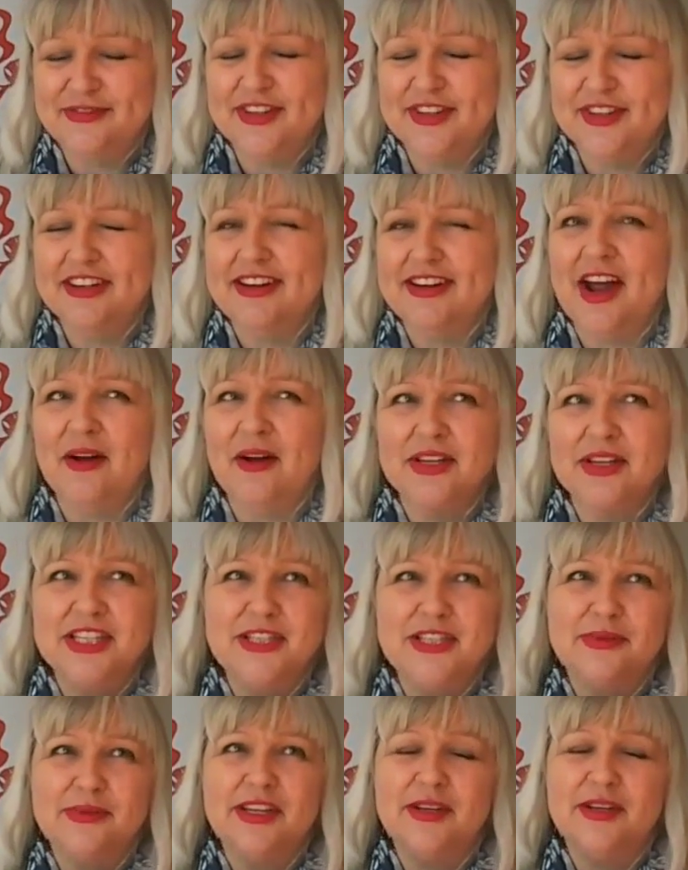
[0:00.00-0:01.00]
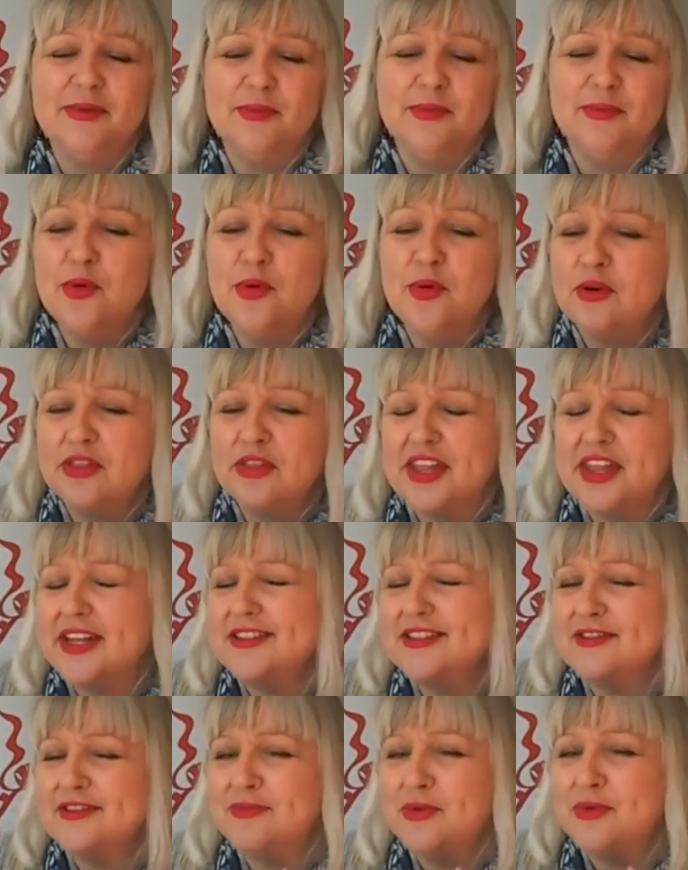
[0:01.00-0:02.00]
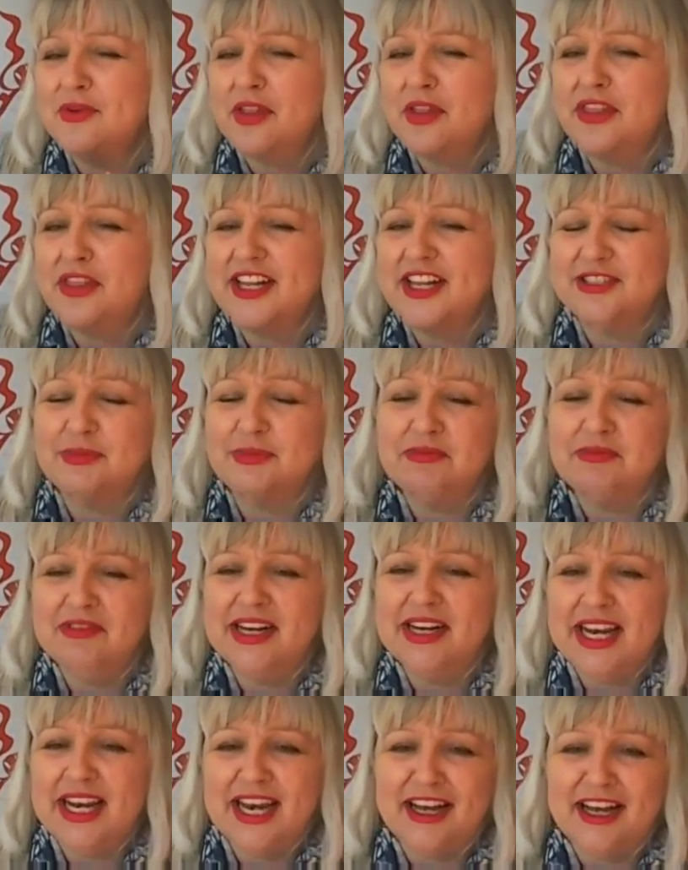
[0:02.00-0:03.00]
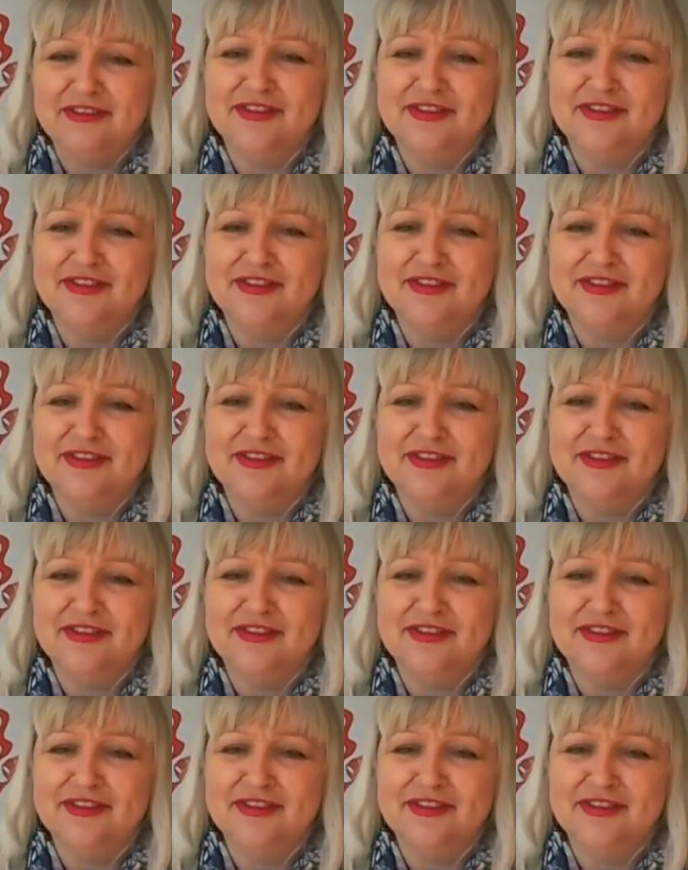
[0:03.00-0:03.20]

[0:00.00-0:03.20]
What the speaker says: figure out doing more things that we really love